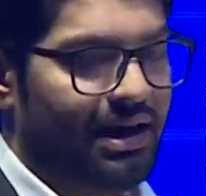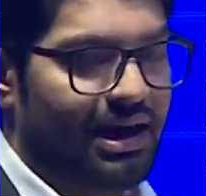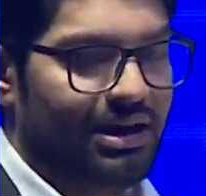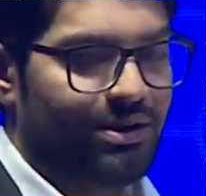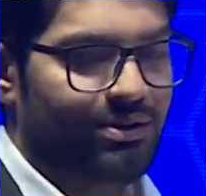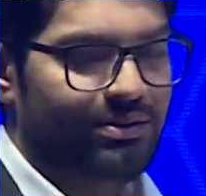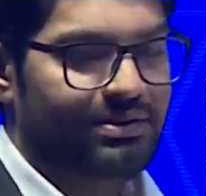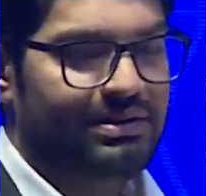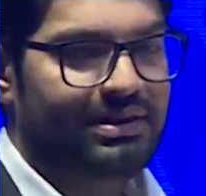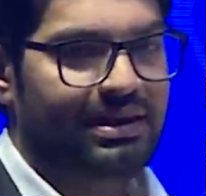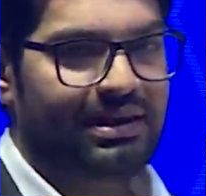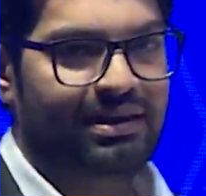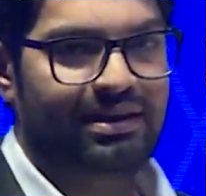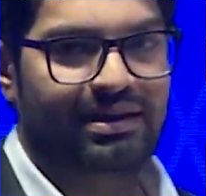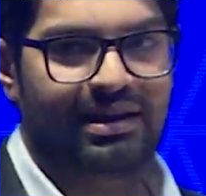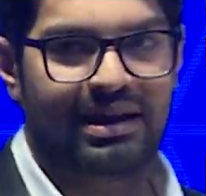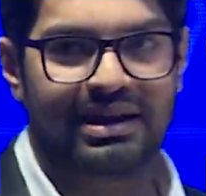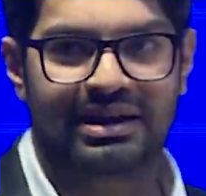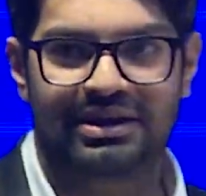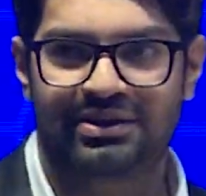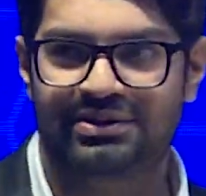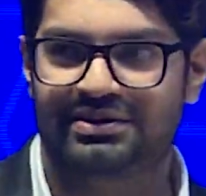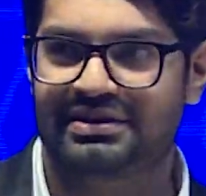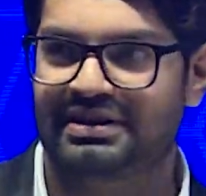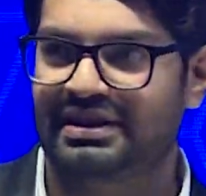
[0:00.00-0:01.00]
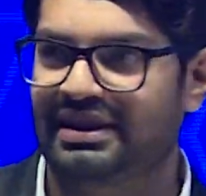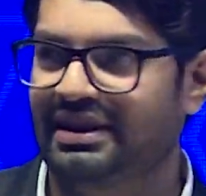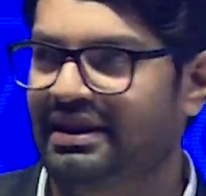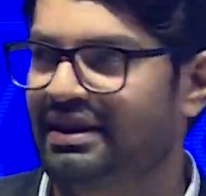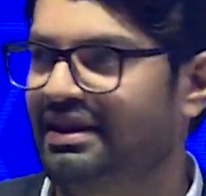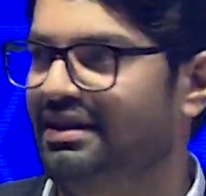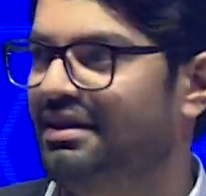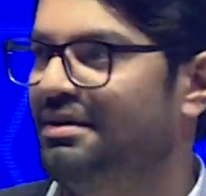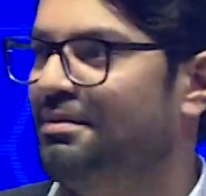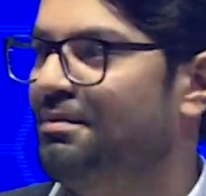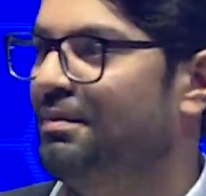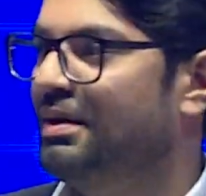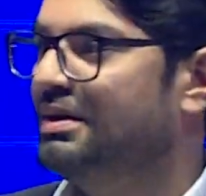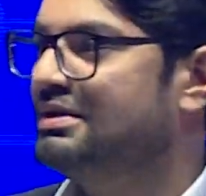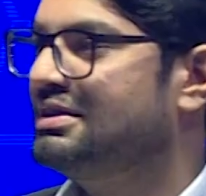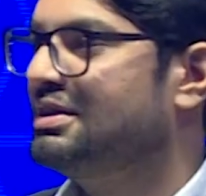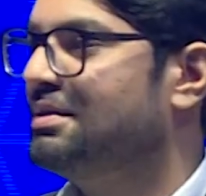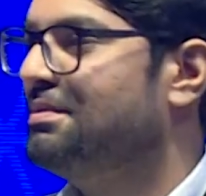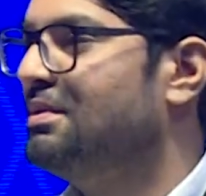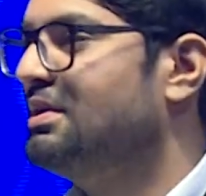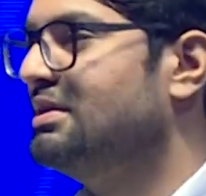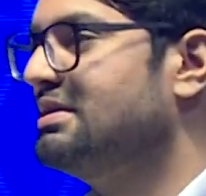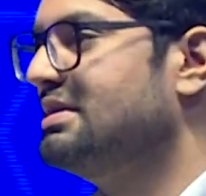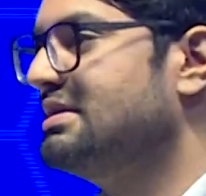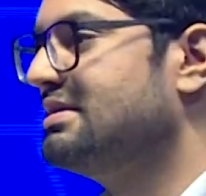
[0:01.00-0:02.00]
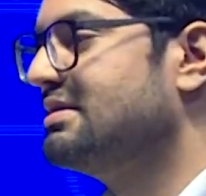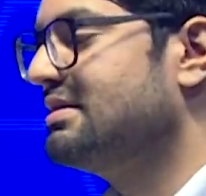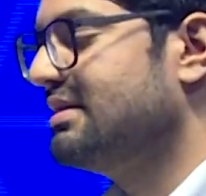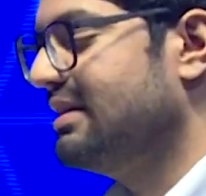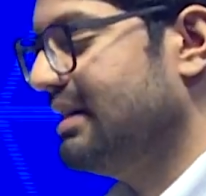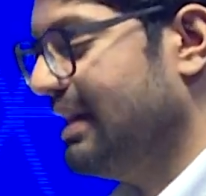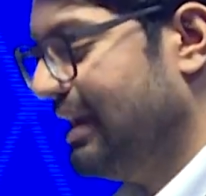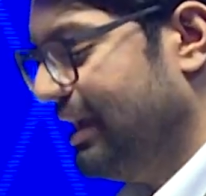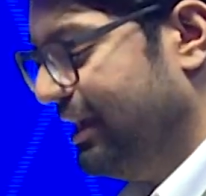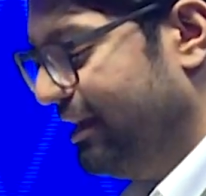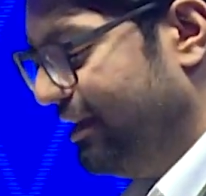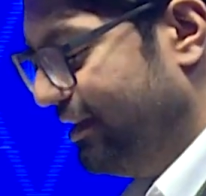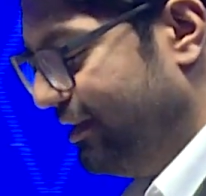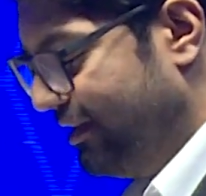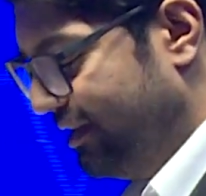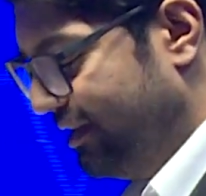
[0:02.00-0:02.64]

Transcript: I don't think I need to say much about this slide,